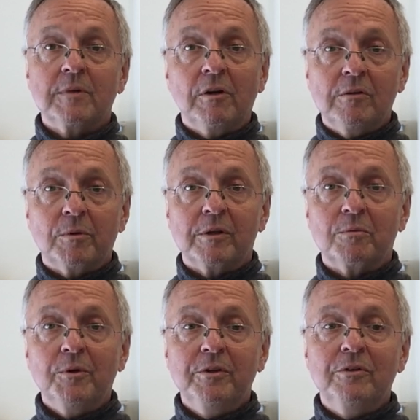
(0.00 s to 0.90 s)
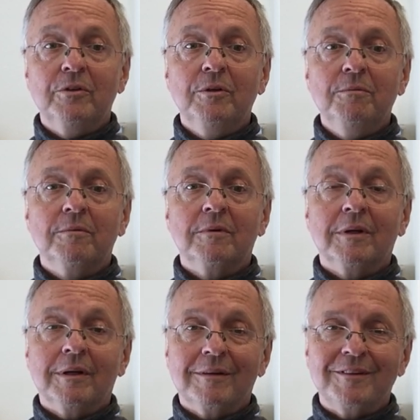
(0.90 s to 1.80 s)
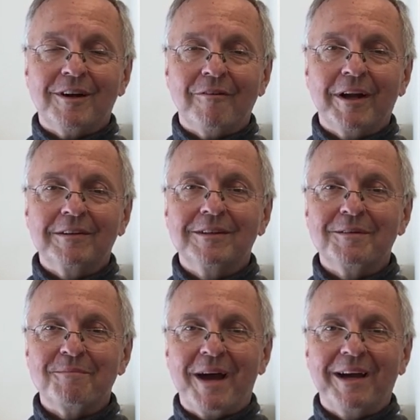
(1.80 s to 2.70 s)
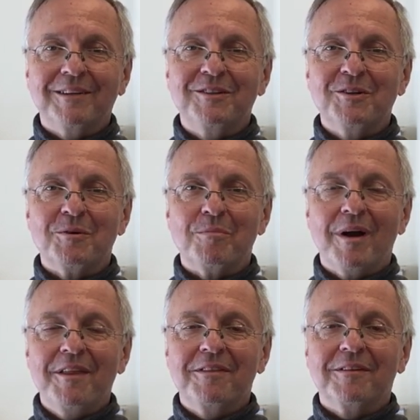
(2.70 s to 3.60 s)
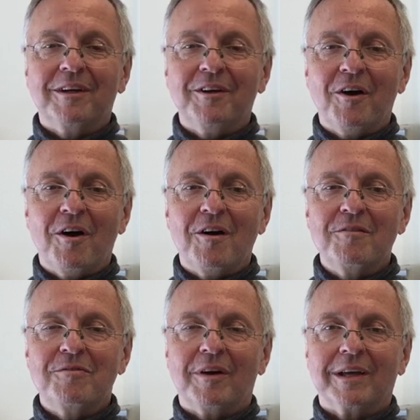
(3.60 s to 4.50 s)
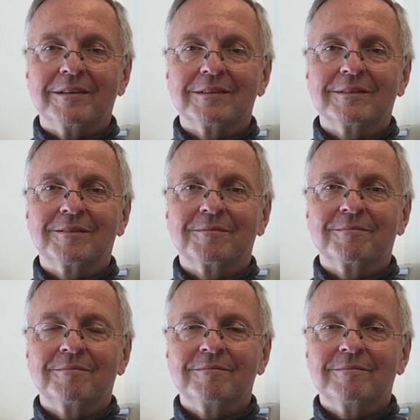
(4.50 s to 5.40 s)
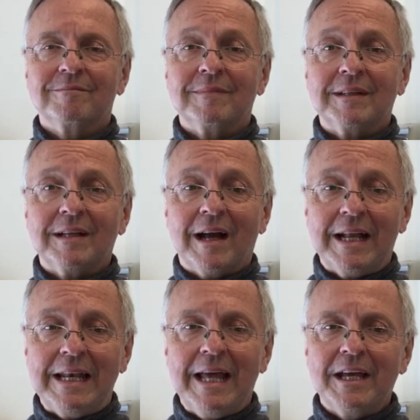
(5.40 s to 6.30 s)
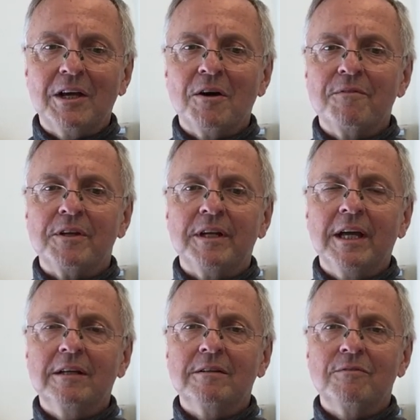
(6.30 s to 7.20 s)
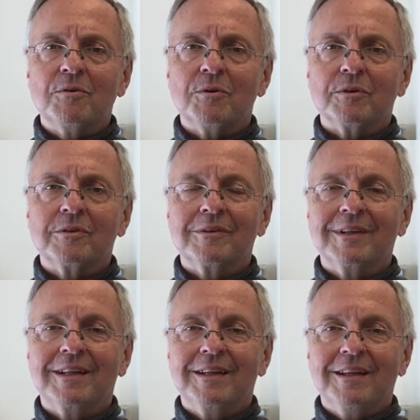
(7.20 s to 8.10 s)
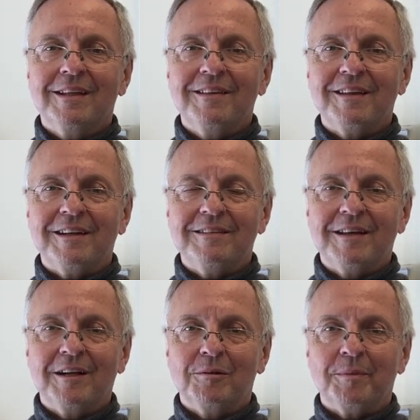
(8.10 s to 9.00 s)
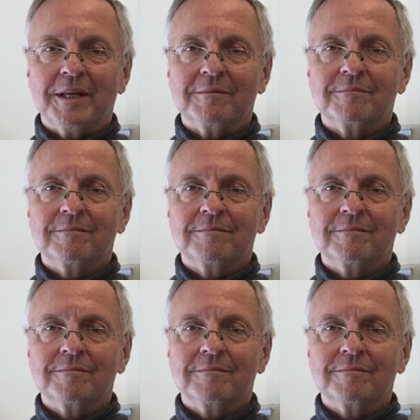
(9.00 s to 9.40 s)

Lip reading: Notice what it's wandered to. Direct it back to your breath and our phrase. I let go of the negative thoughts that entangle me.